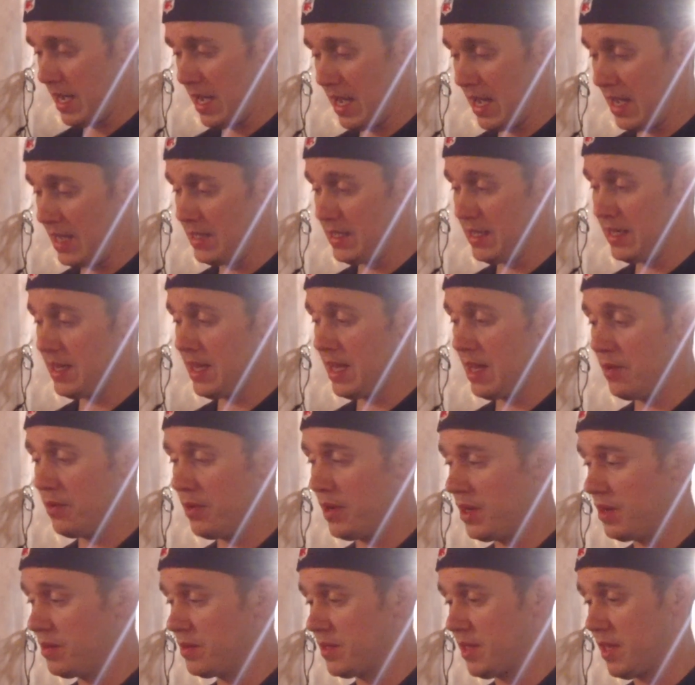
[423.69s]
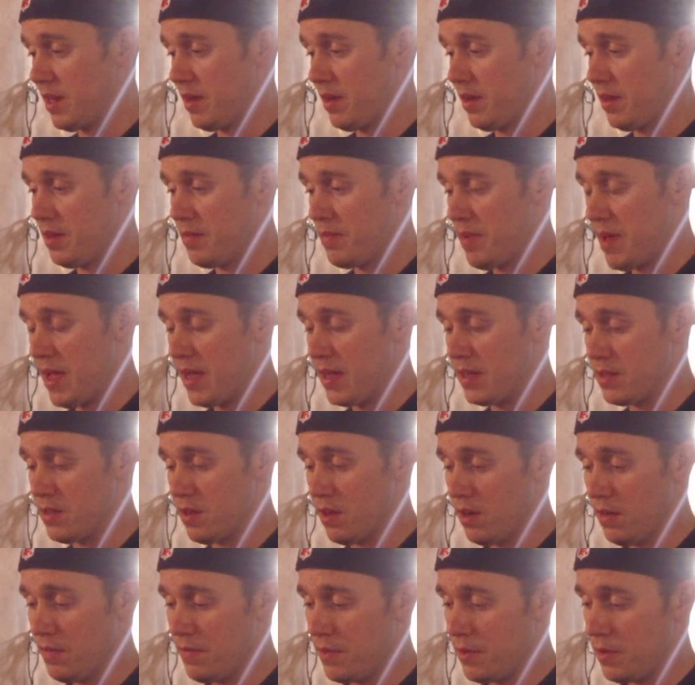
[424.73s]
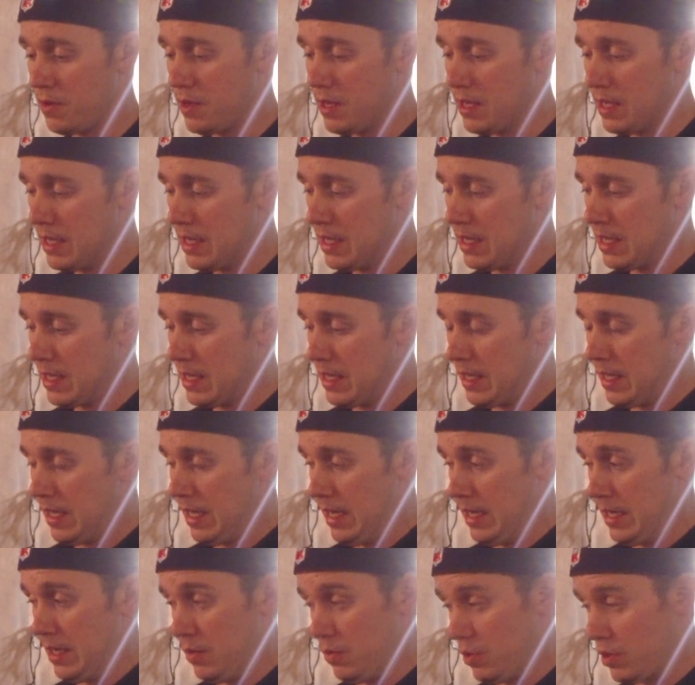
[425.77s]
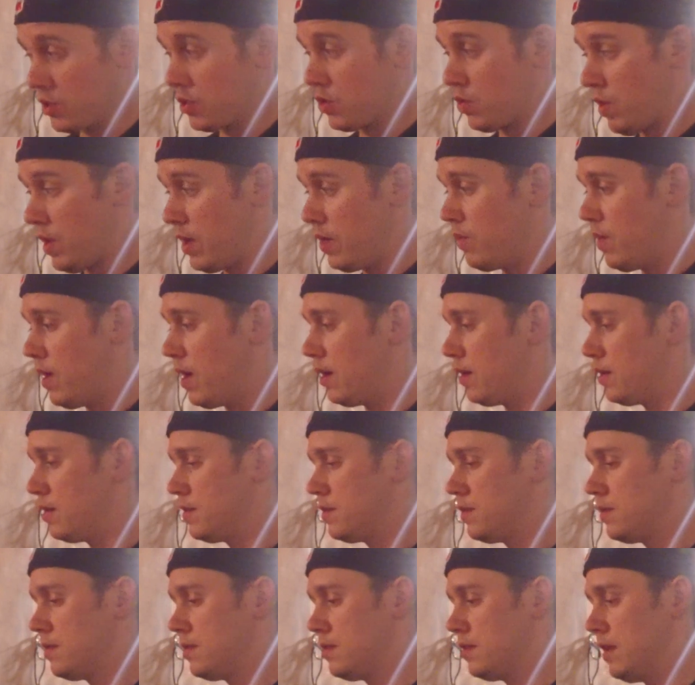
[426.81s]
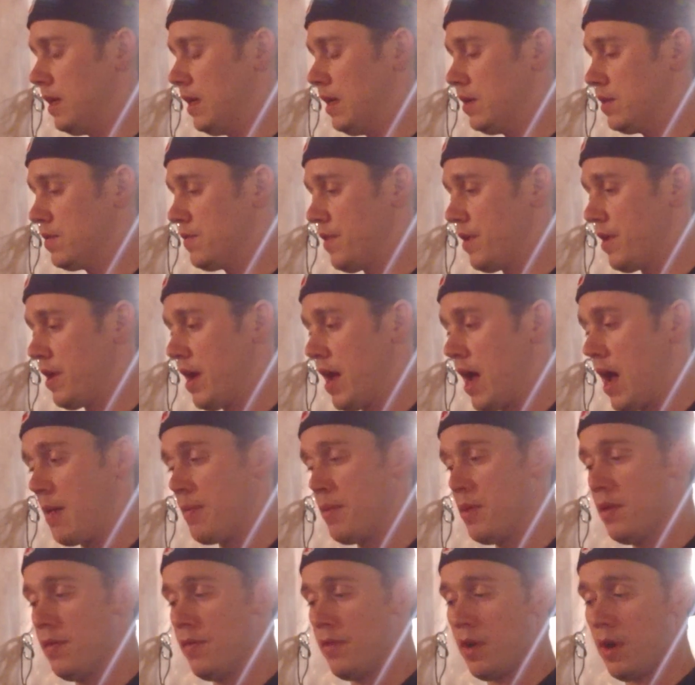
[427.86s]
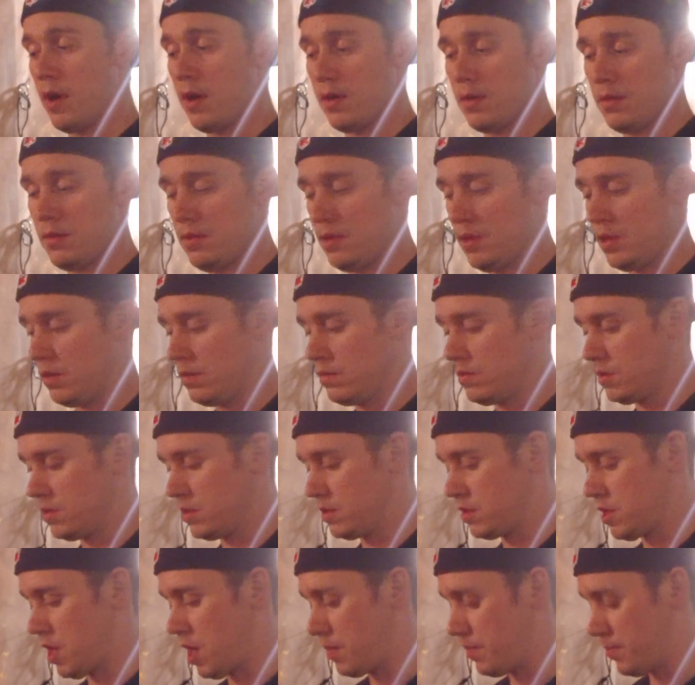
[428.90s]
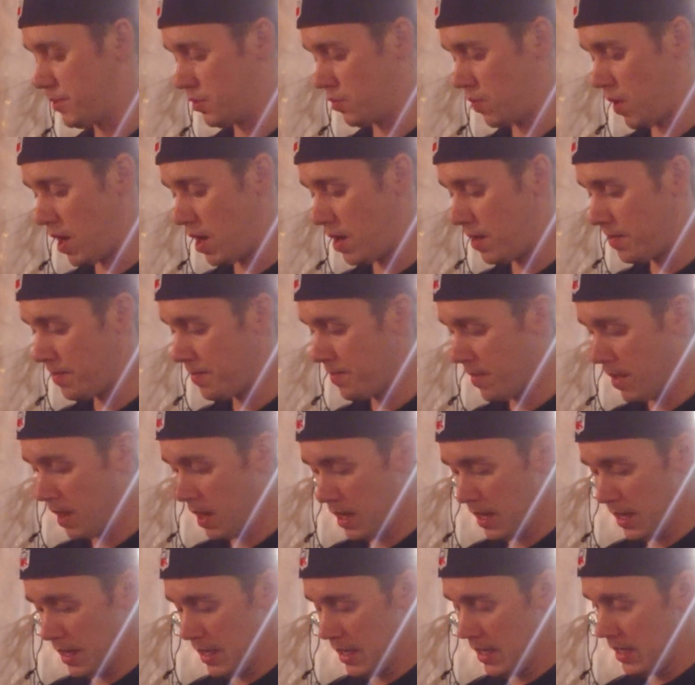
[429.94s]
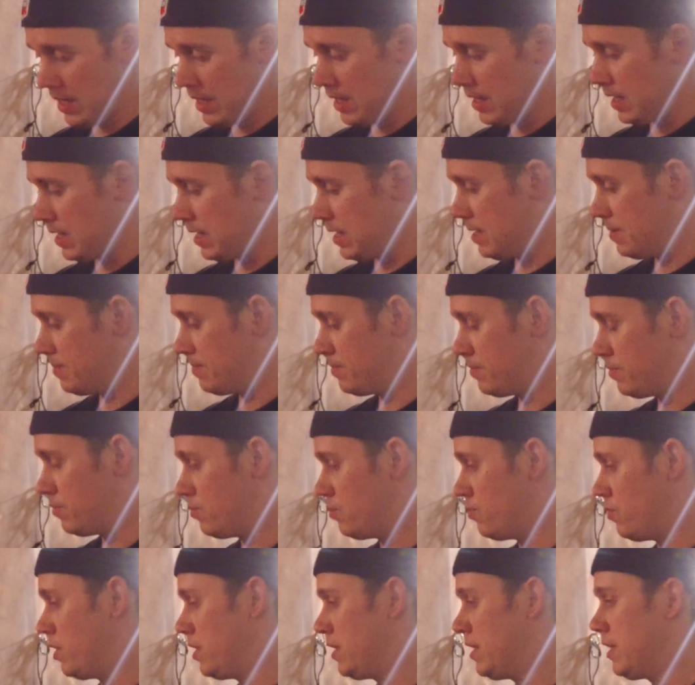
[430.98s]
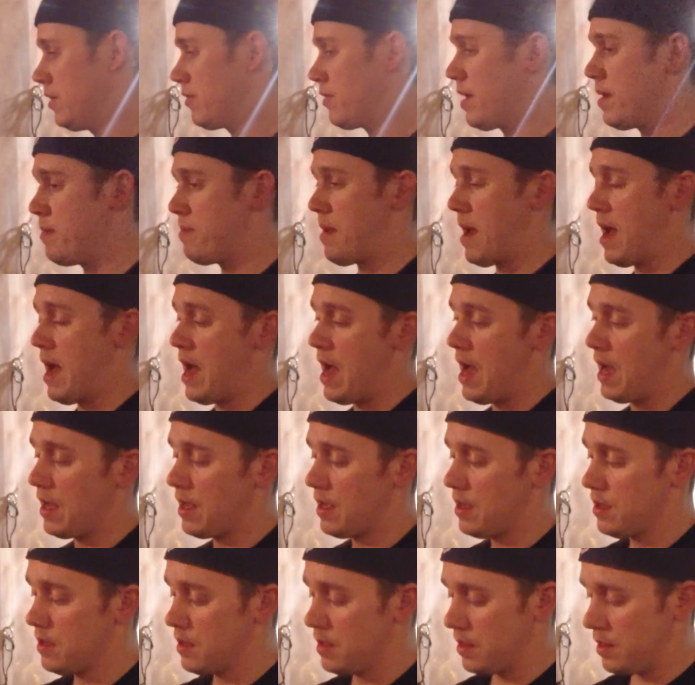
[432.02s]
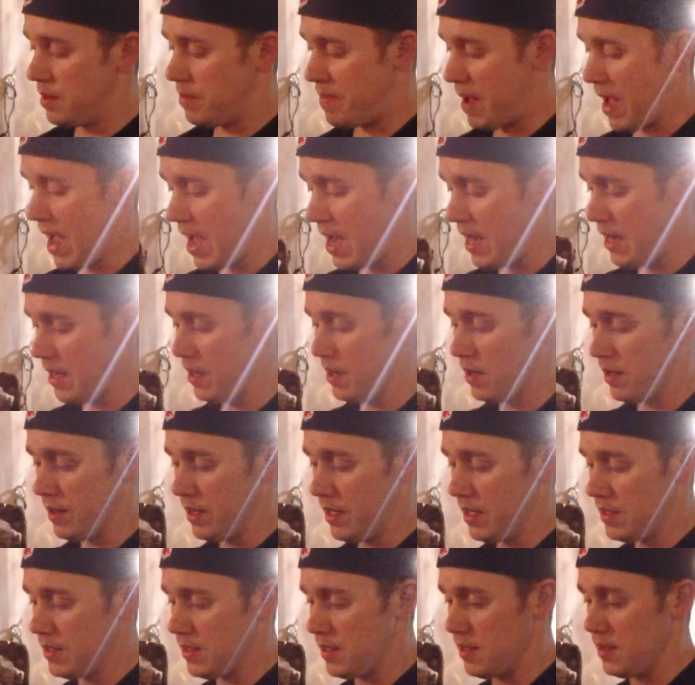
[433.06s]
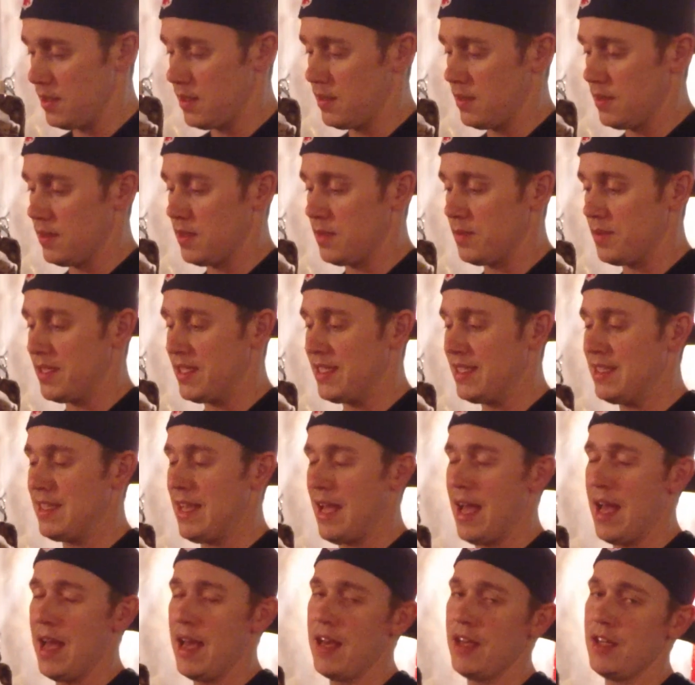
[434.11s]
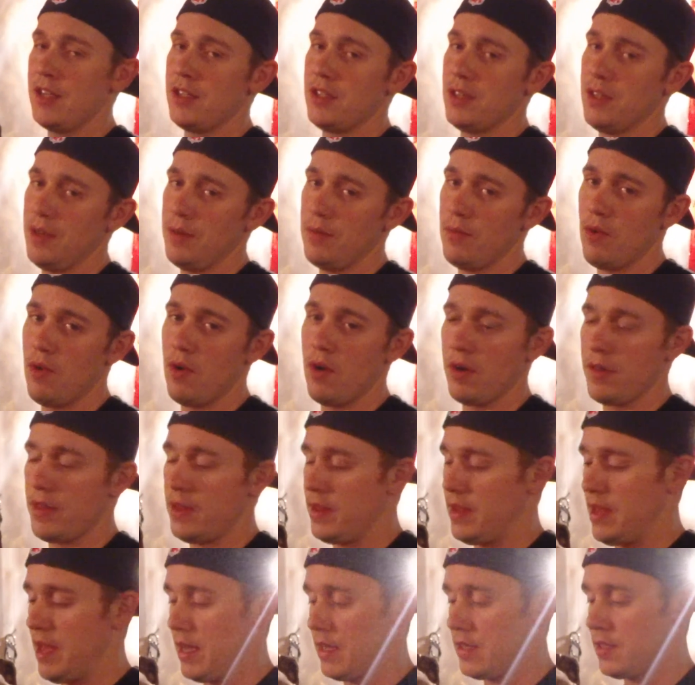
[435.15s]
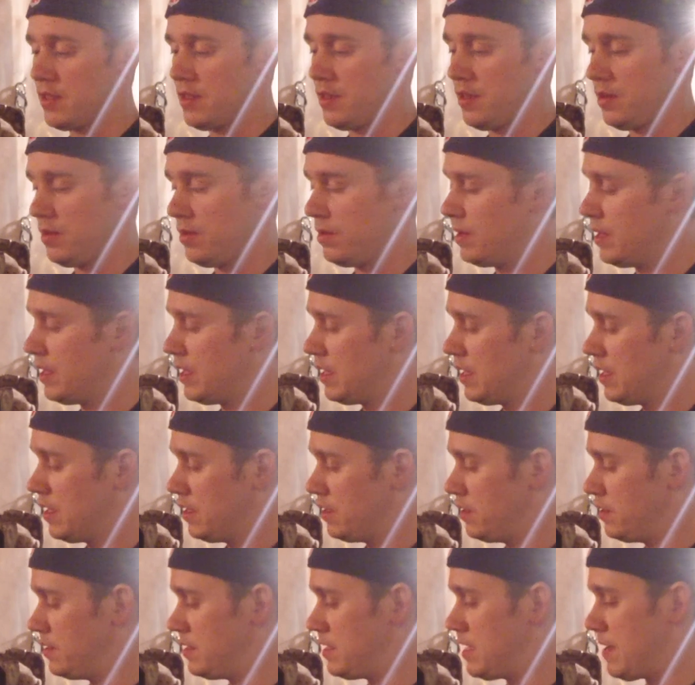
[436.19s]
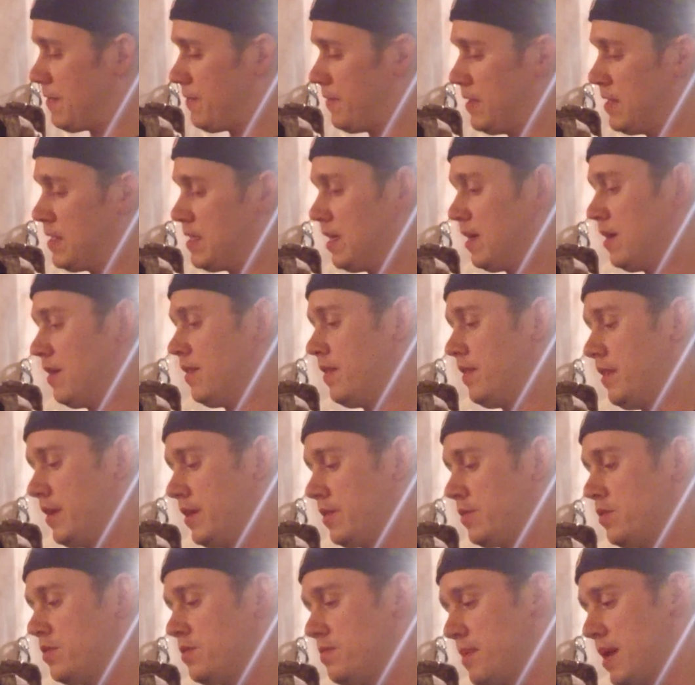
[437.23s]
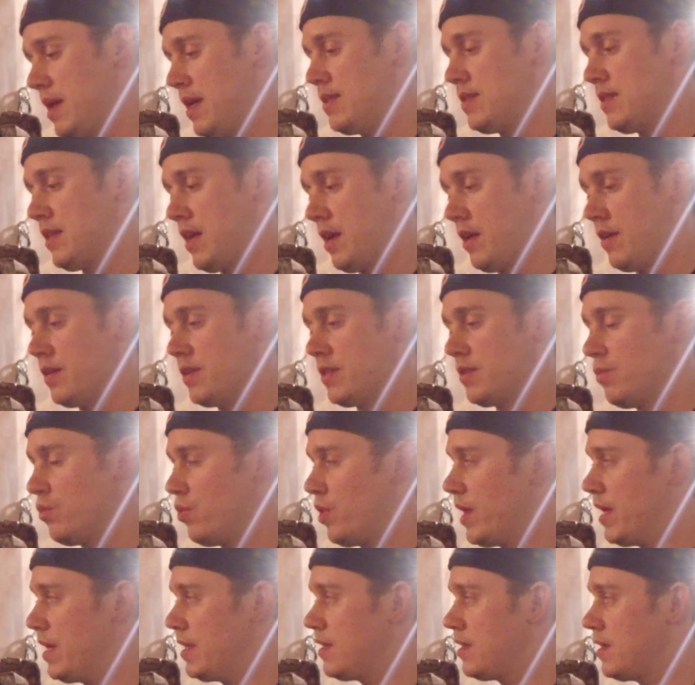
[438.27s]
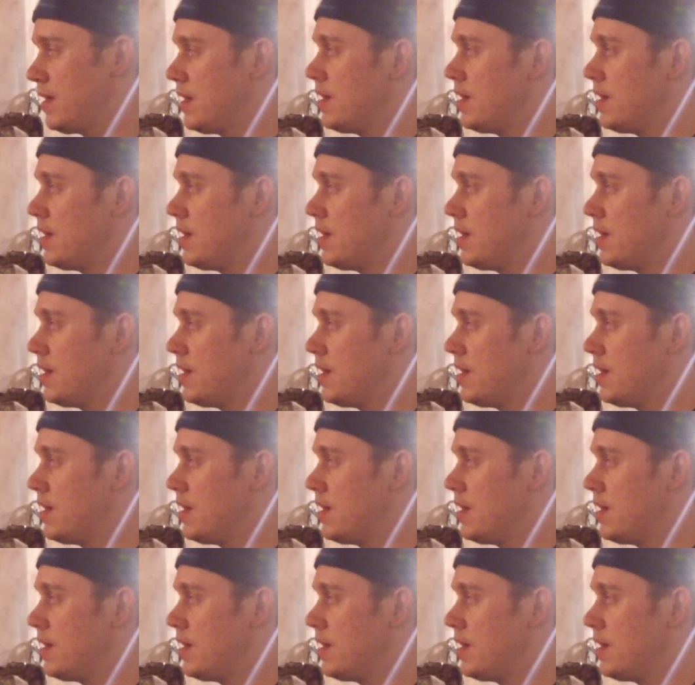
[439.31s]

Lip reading: I did that when I was carrying the bag of dog food, and it worked quite well. I was very happy. You've got, you know, on the top as well. Really great pack. The padding on this is substantially more than the X2. You can definitely tell this was made to carry some weight.